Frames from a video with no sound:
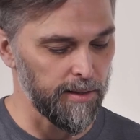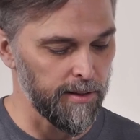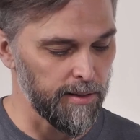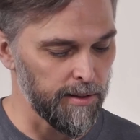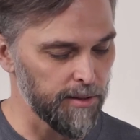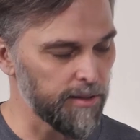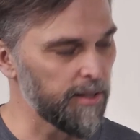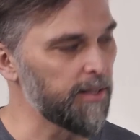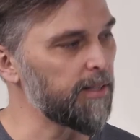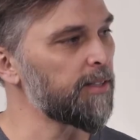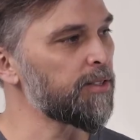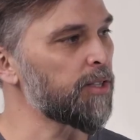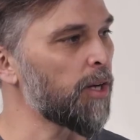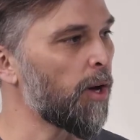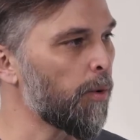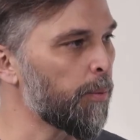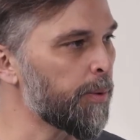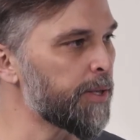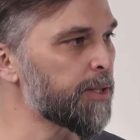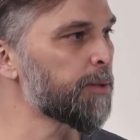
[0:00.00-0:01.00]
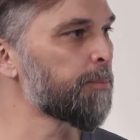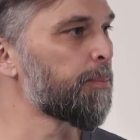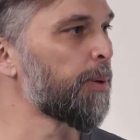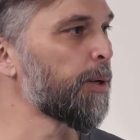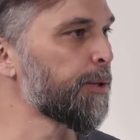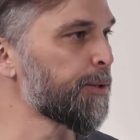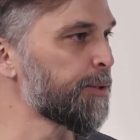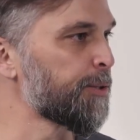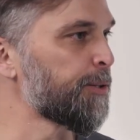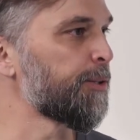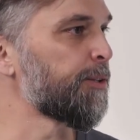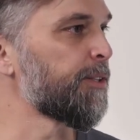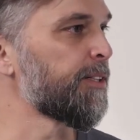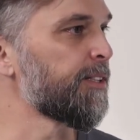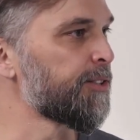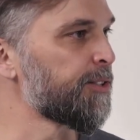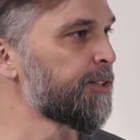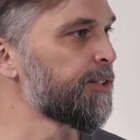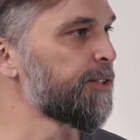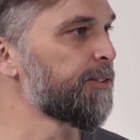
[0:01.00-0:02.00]
it is always a personal
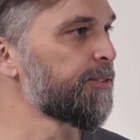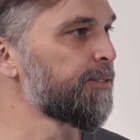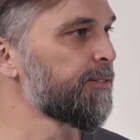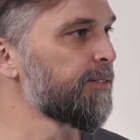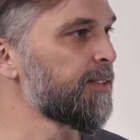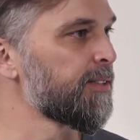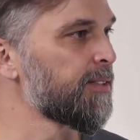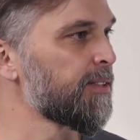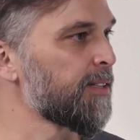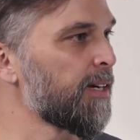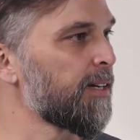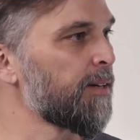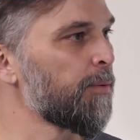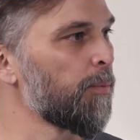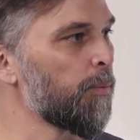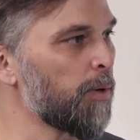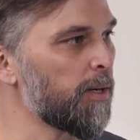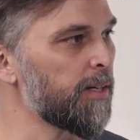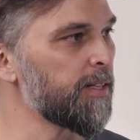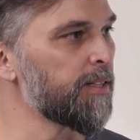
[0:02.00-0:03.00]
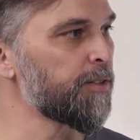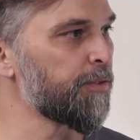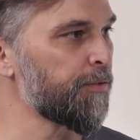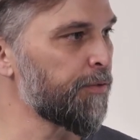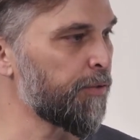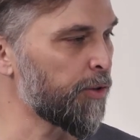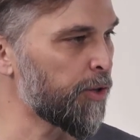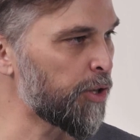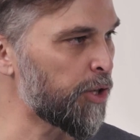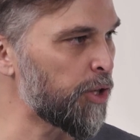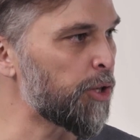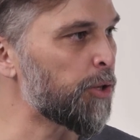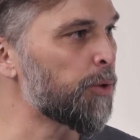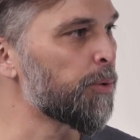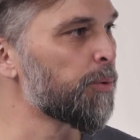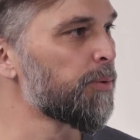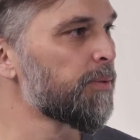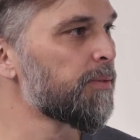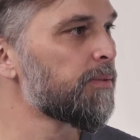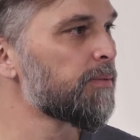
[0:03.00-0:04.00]
issue. It's like, what is for
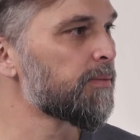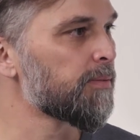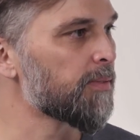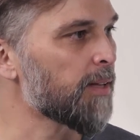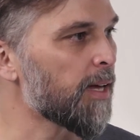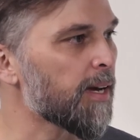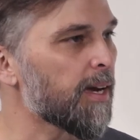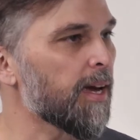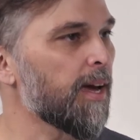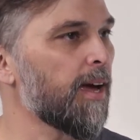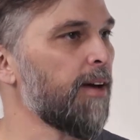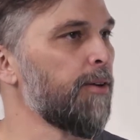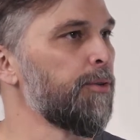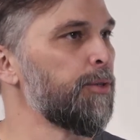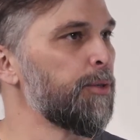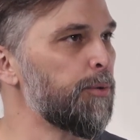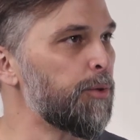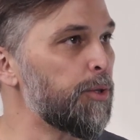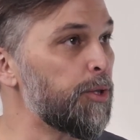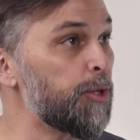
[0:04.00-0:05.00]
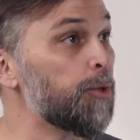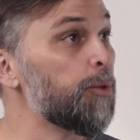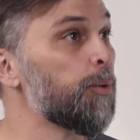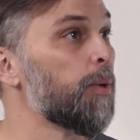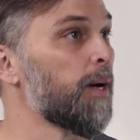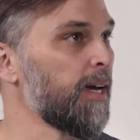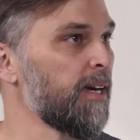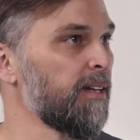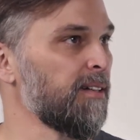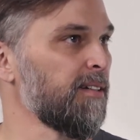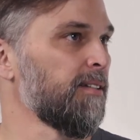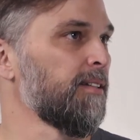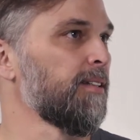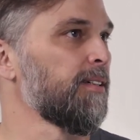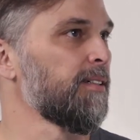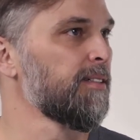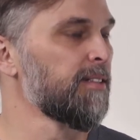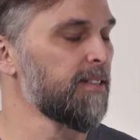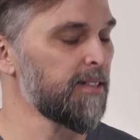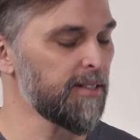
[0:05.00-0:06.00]
you? Like, how do you handle
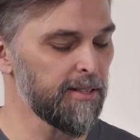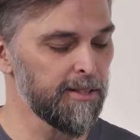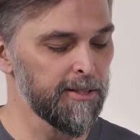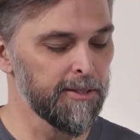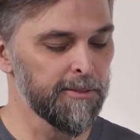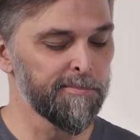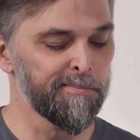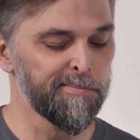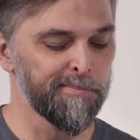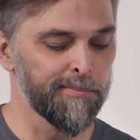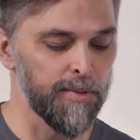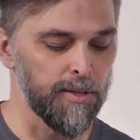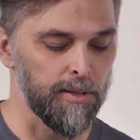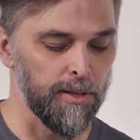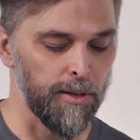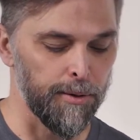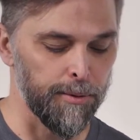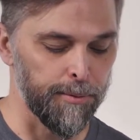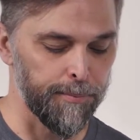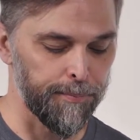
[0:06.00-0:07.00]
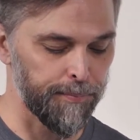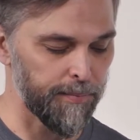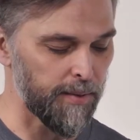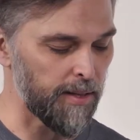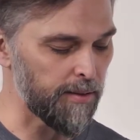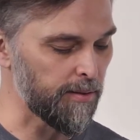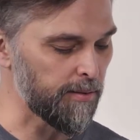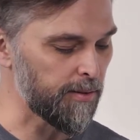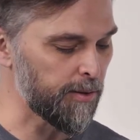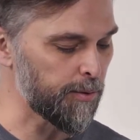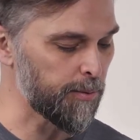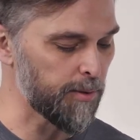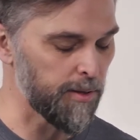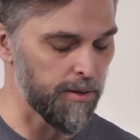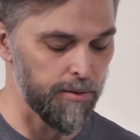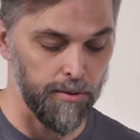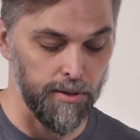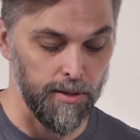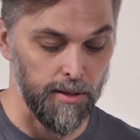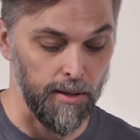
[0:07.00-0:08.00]
it? So I thought this was
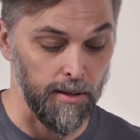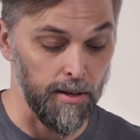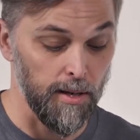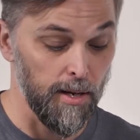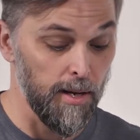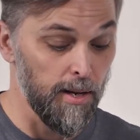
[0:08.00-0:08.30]
interesting.